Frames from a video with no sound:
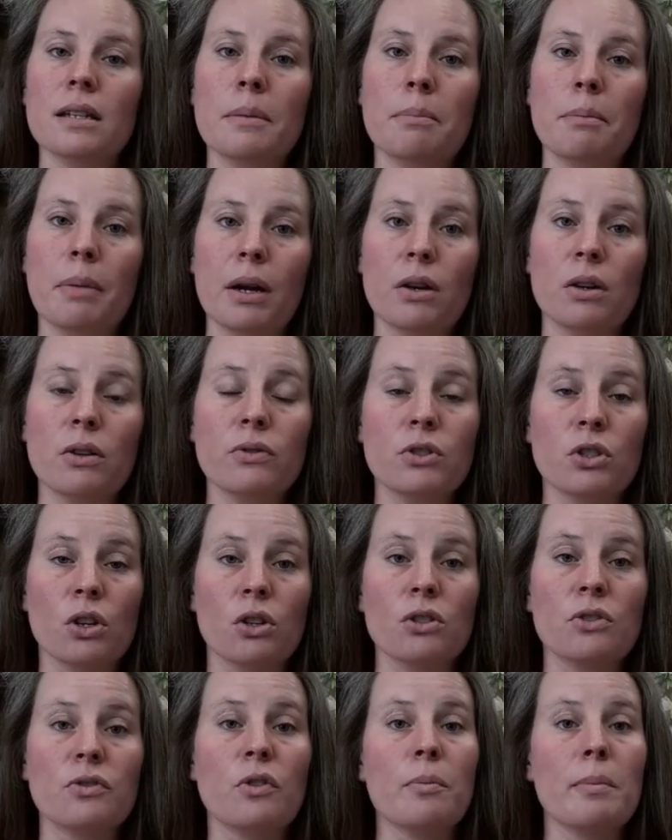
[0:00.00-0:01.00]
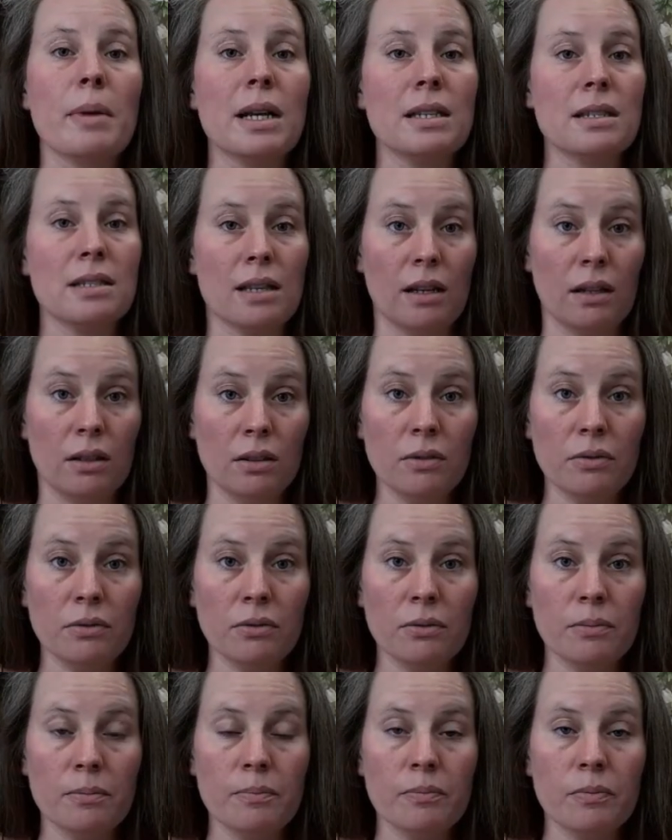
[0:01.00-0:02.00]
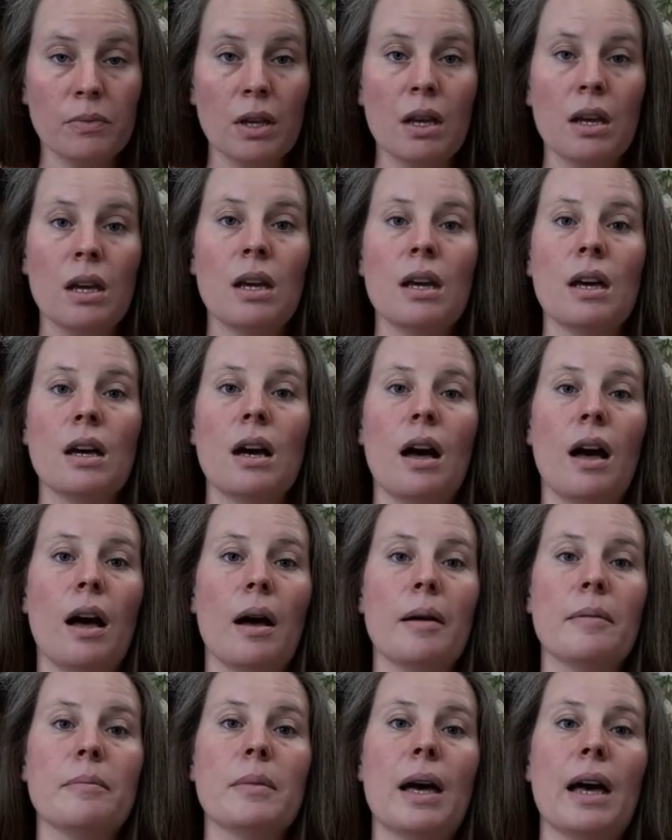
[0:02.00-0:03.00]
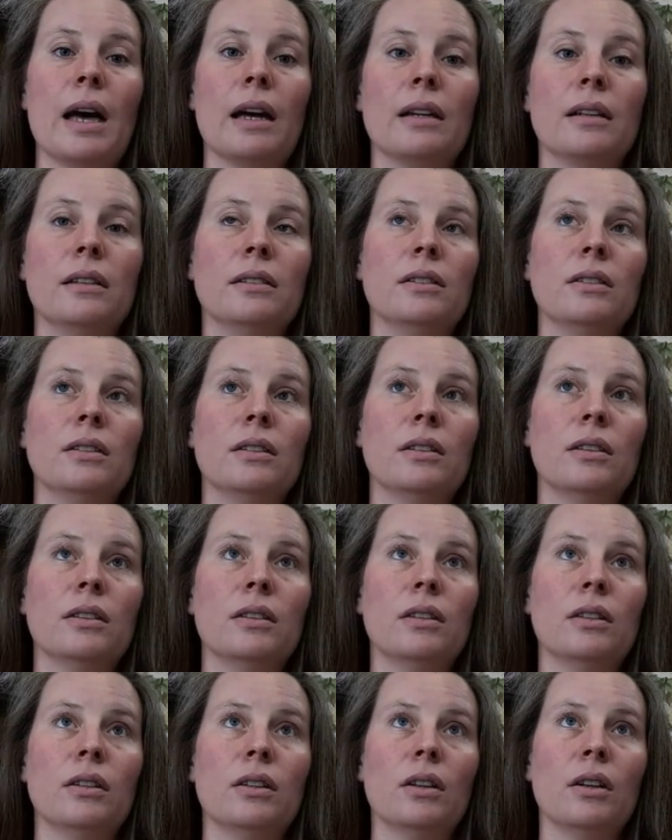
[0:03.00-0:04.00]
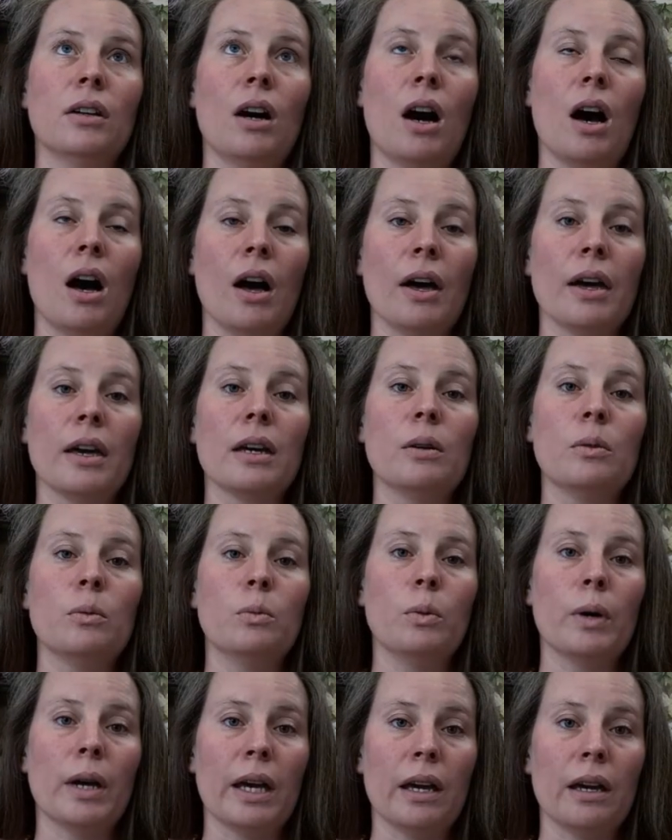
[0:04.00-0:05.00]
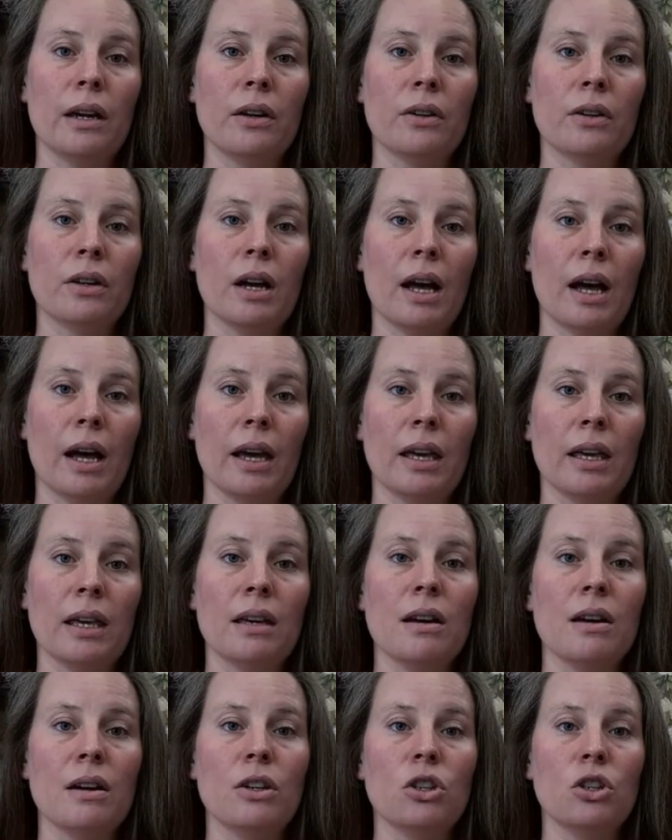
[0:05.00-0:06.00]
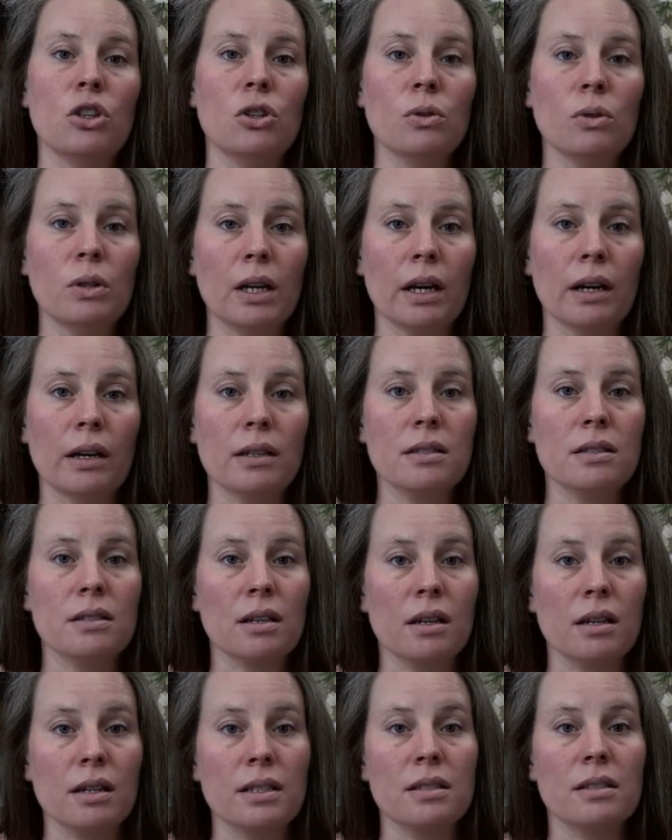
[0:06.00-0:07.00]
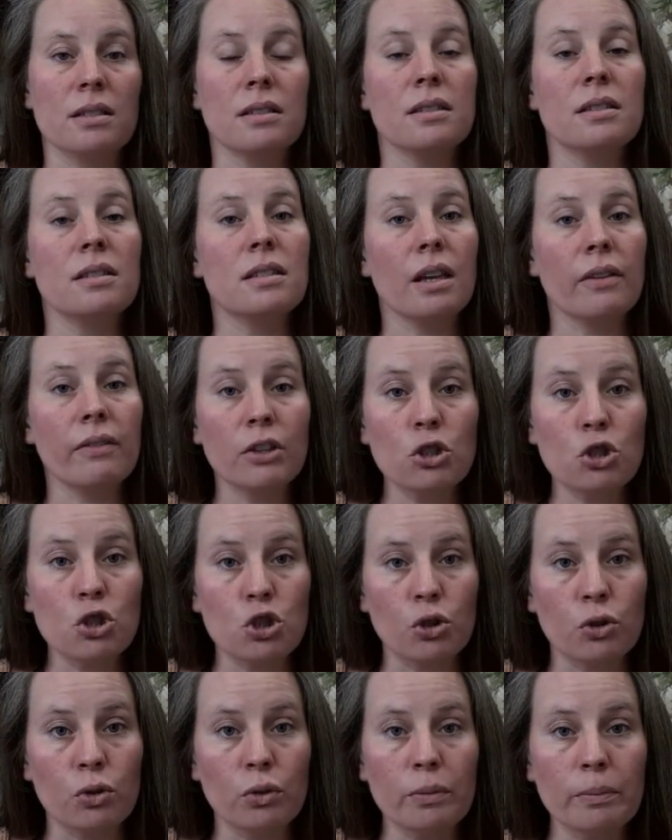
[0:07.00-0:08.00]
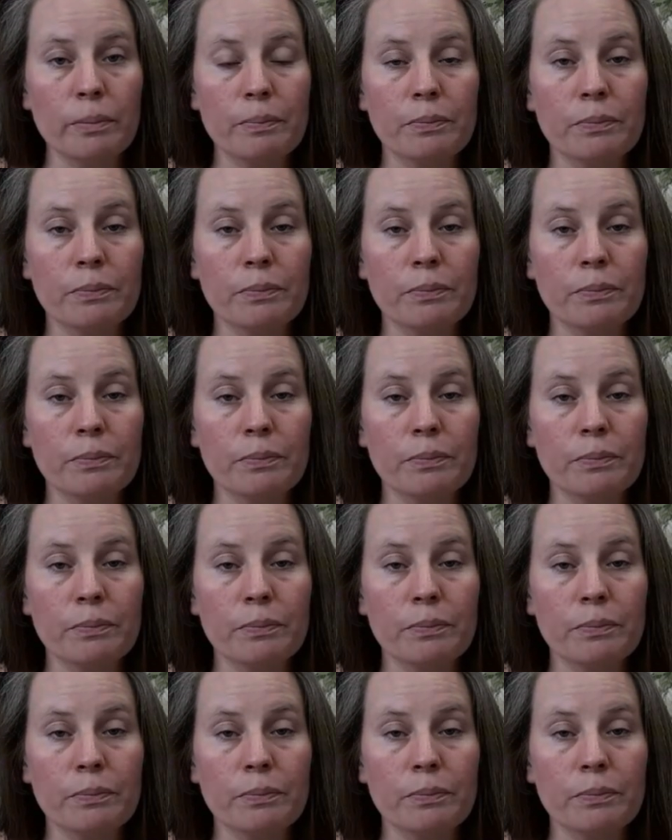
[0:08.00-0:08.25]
a pair of socks for myself, and I wear a UK size 7 shoe,